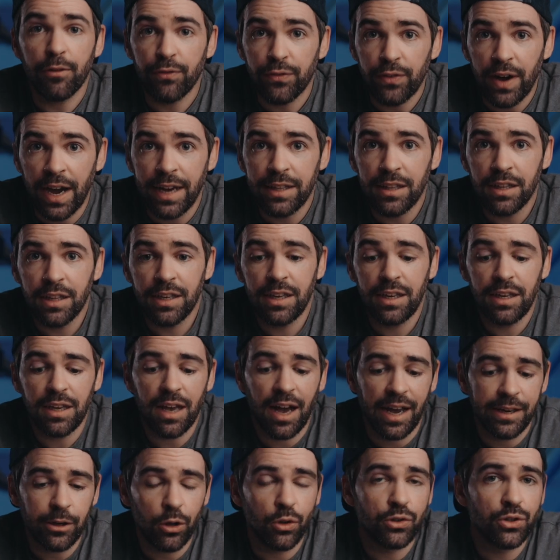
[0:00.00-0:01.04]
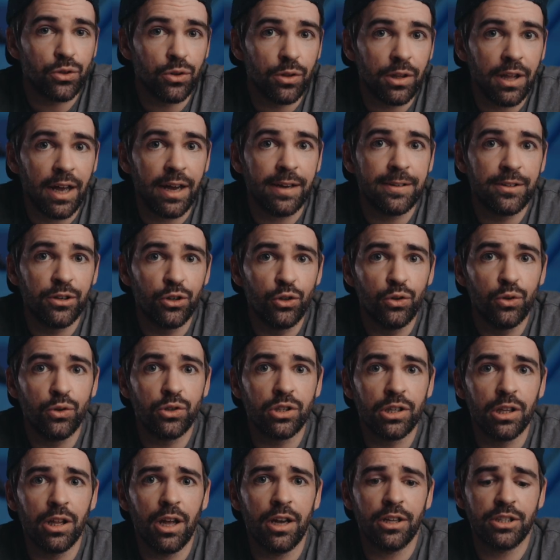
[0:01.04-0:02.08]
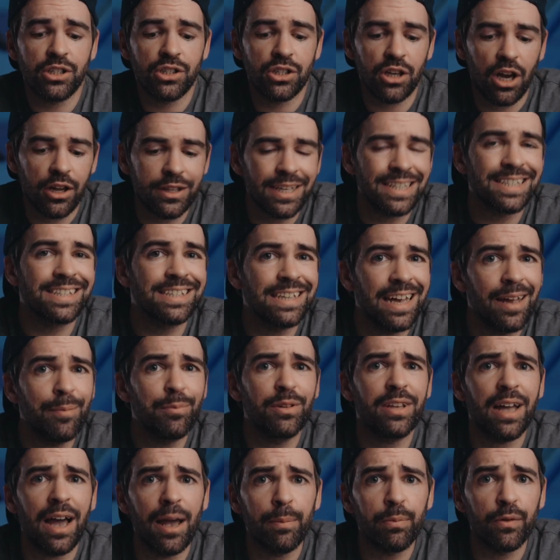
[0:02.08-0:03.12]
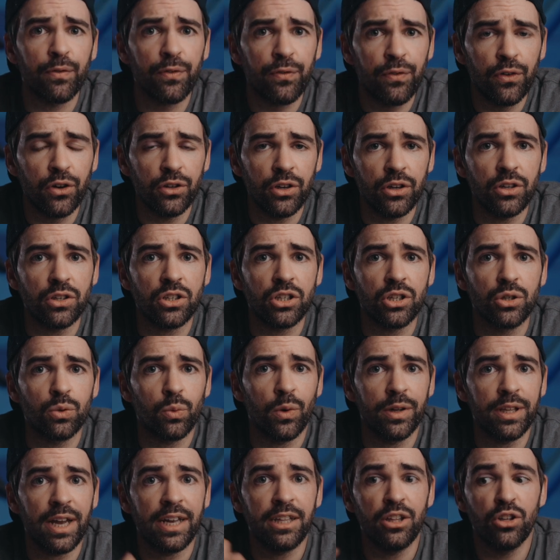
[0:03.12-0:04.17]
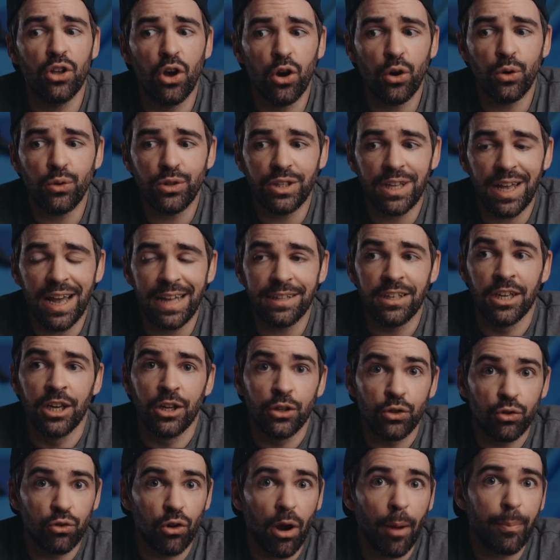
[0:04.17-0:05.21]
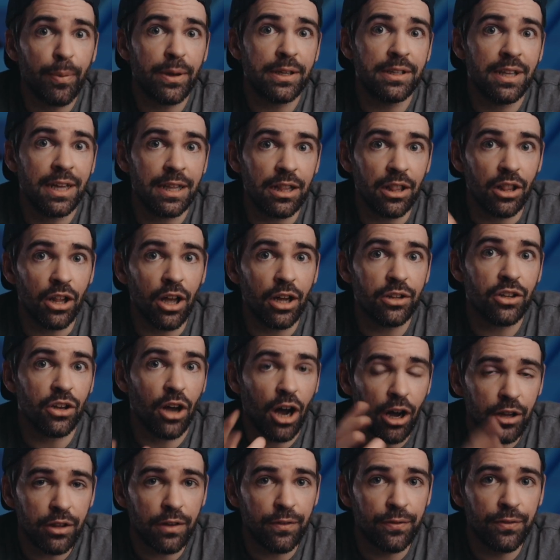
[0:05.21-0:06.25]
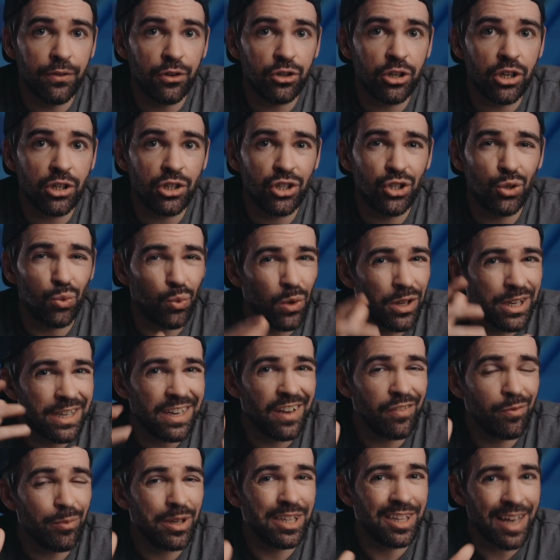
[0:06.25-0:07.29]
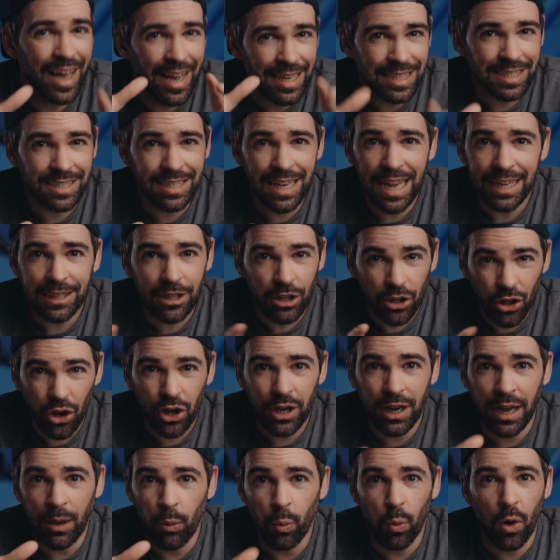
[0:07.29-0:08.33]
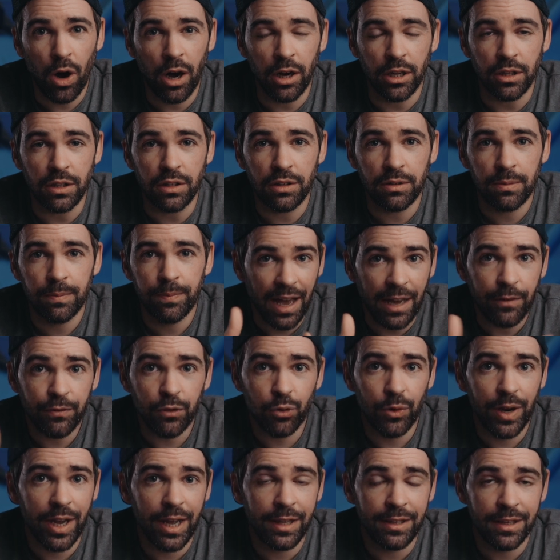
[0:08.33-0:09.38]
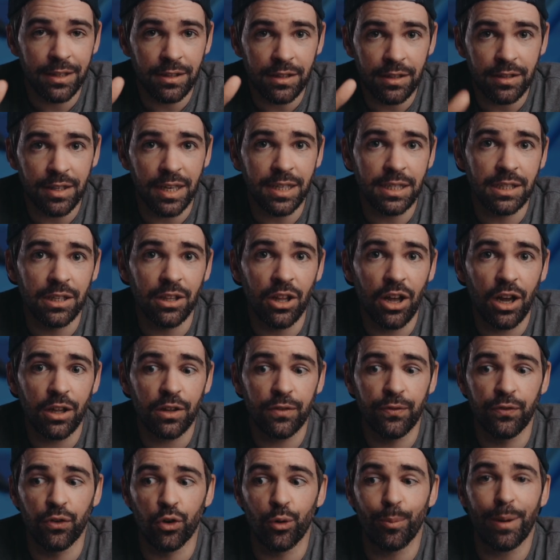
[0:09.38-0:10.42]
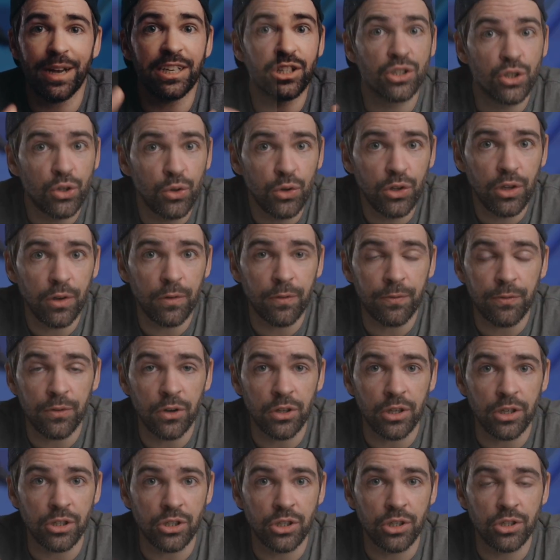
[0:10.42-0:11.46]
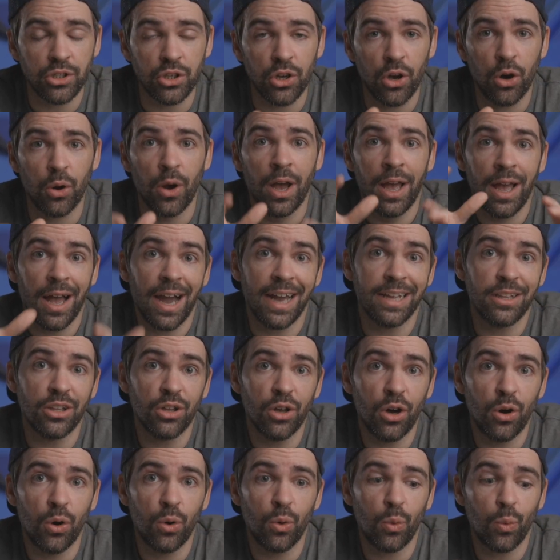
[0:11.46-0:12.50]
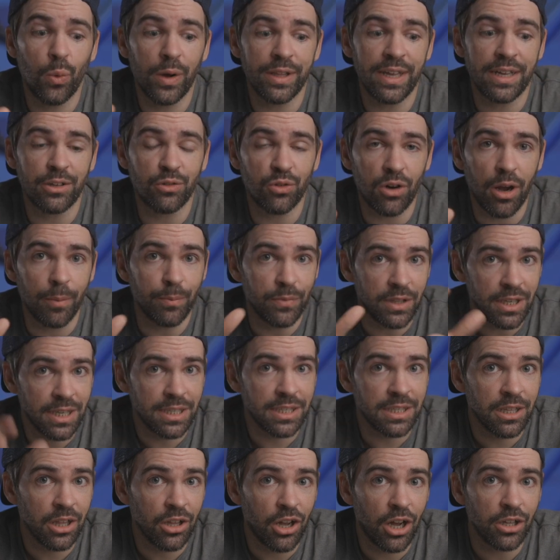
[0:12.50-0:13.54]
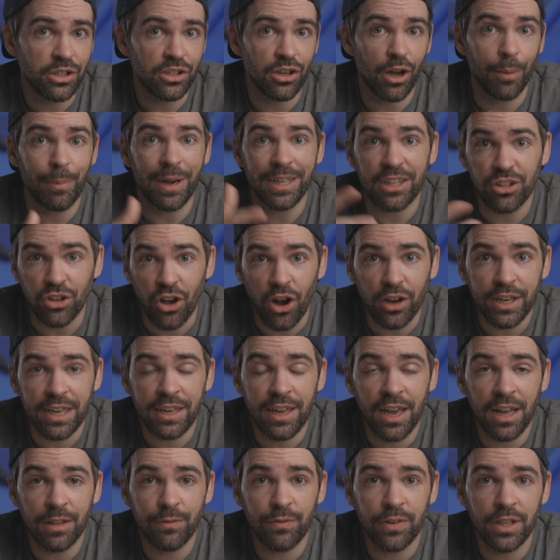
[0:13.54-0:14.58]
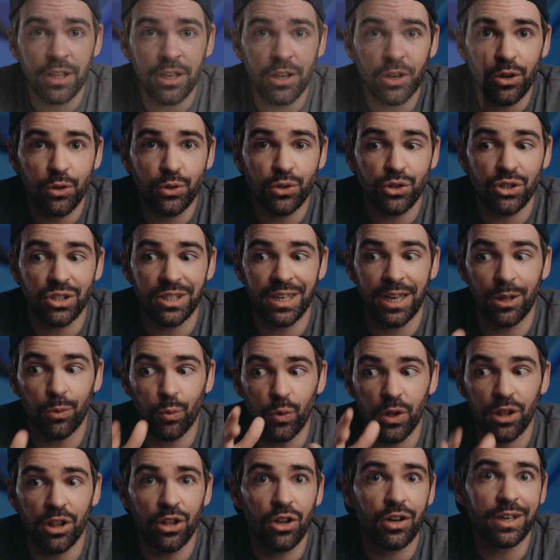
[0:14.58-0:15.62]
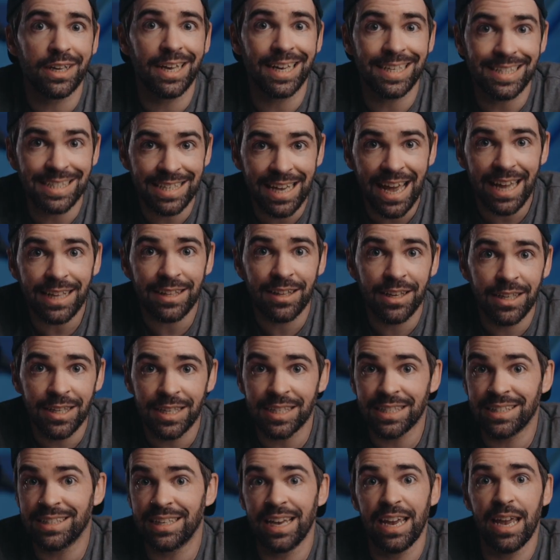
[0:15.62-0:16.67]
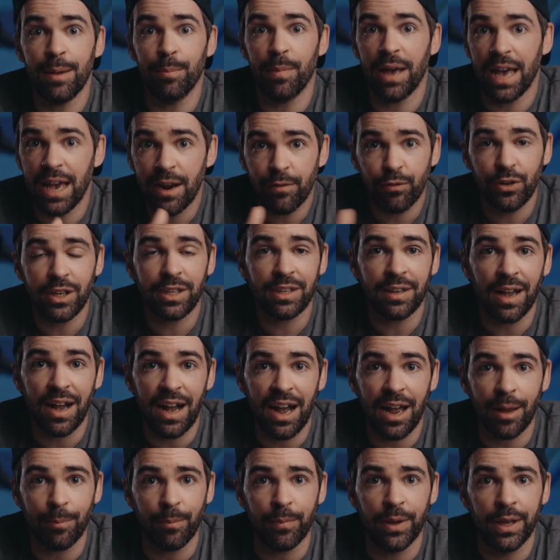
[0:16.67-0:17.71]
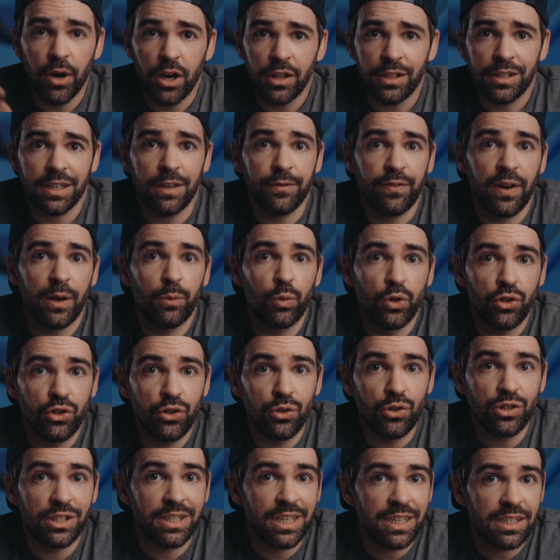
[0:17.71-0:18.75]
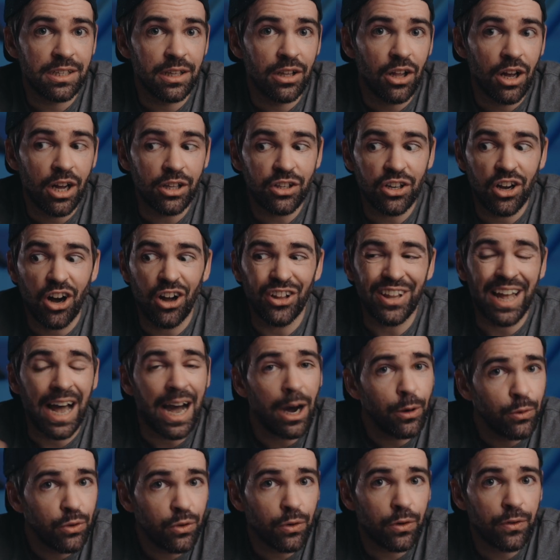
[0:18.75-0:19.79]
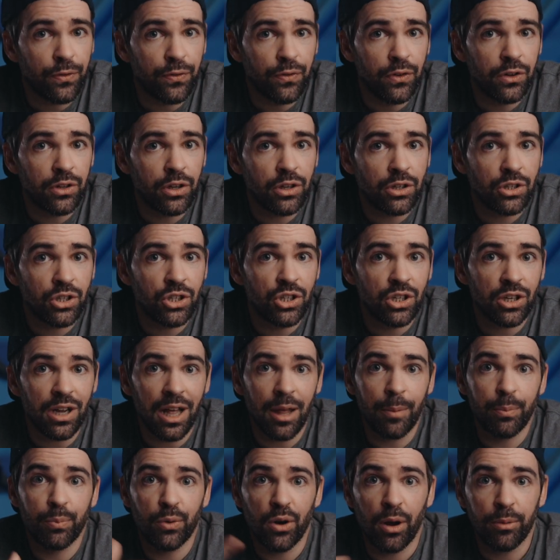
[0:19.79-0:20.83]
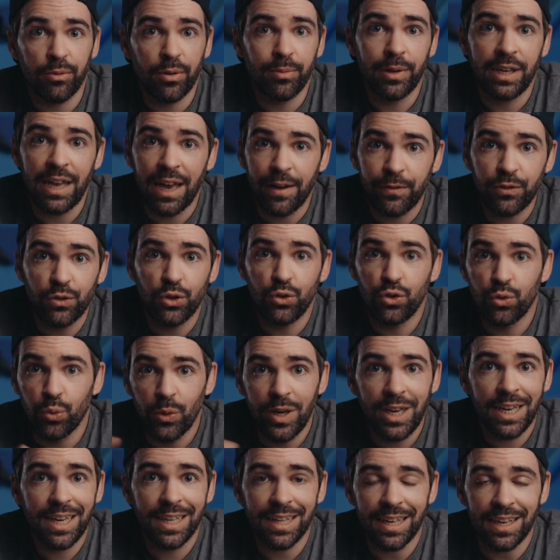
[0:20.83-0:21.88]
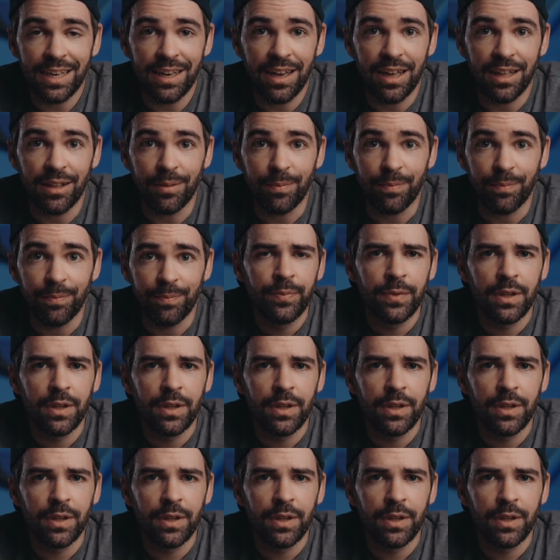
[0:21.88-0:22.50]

And finally, I also like to use LUTs on the same type of footage when I know that dropping that LUT on the footage will give me the exact look I want. I've created this LUT for my studio footage, so I know when I drop this LUT on my talking head videos, it will look exactly the same every time. But if I would use this LUT on outdoor footage, I'll probably have to tweak it again.